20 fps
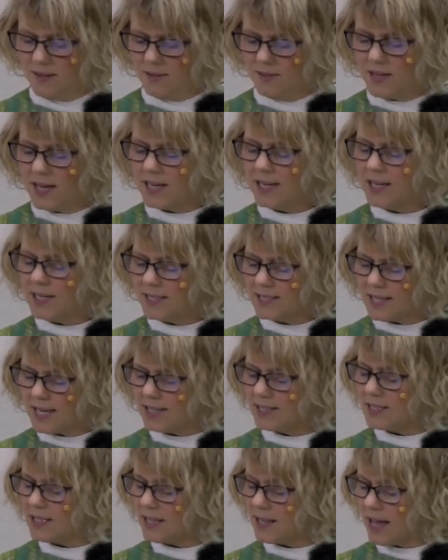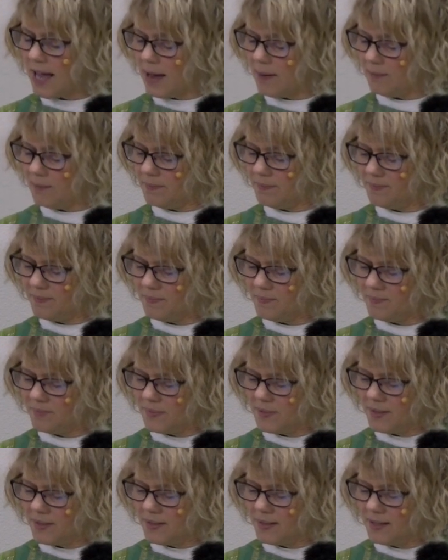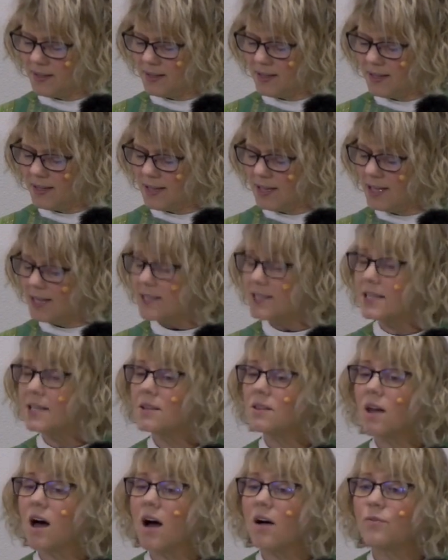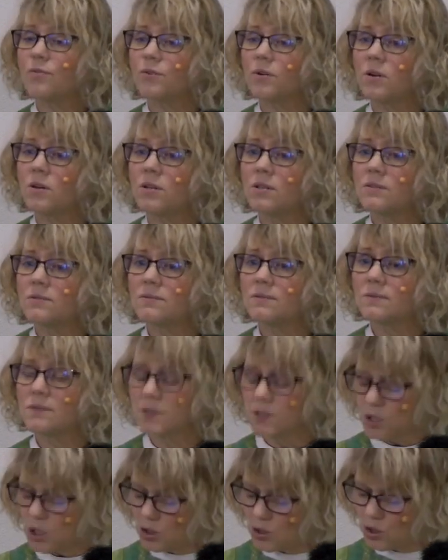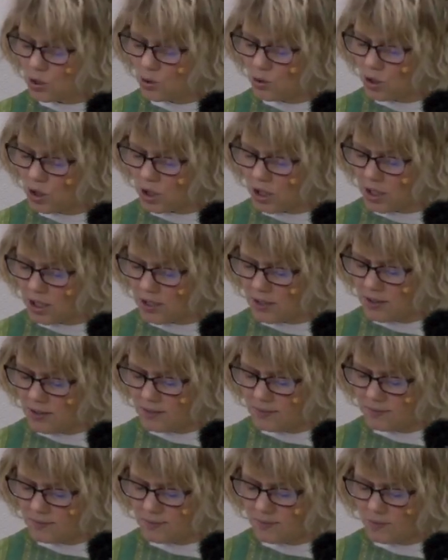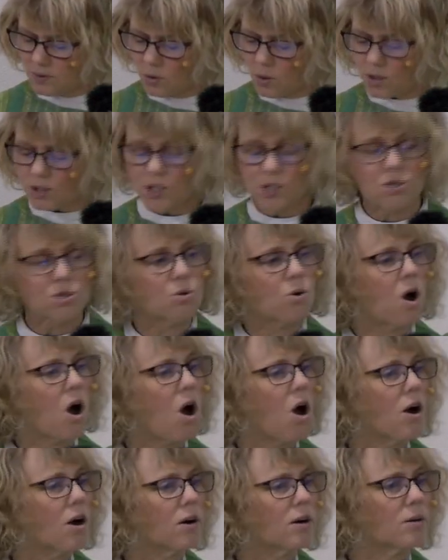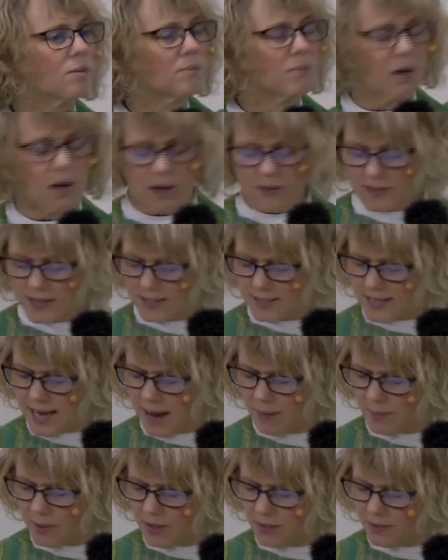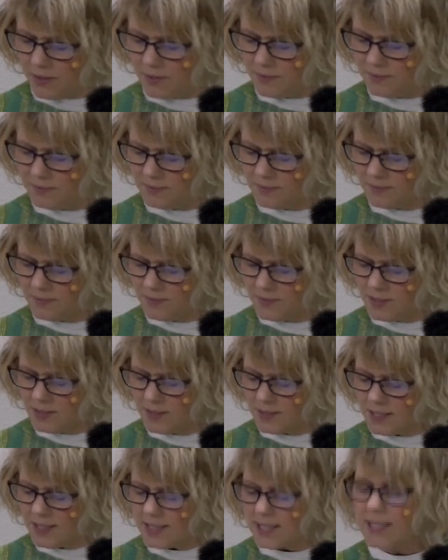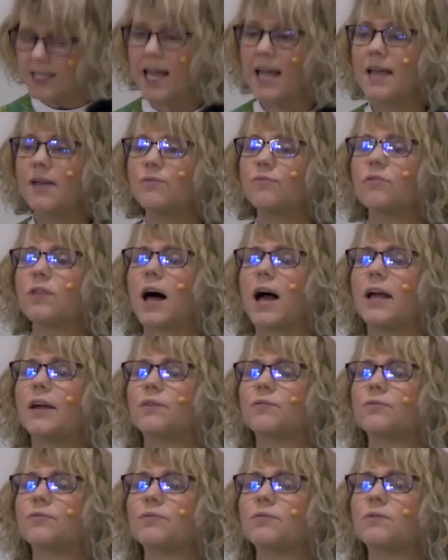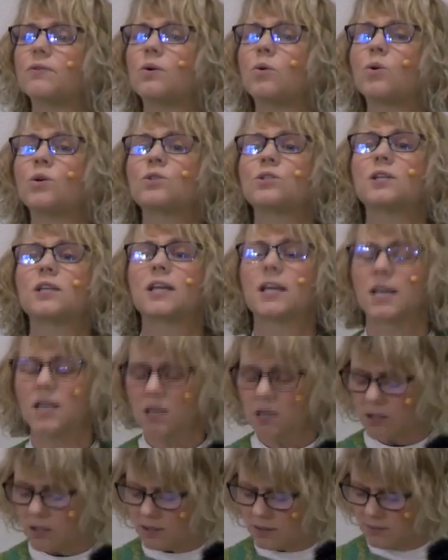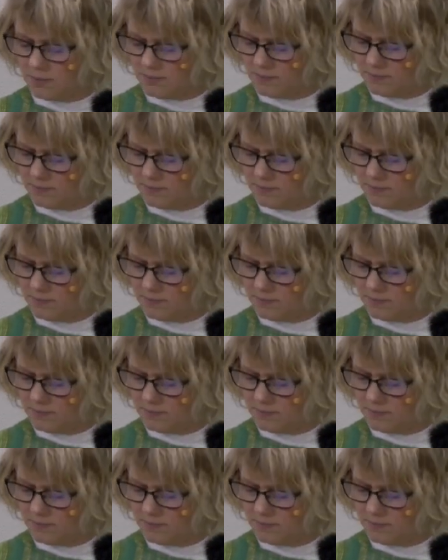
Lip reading: Then he said to them, "Is it lawful to do good or to do harm on the Sabbath, to save life or to kill?"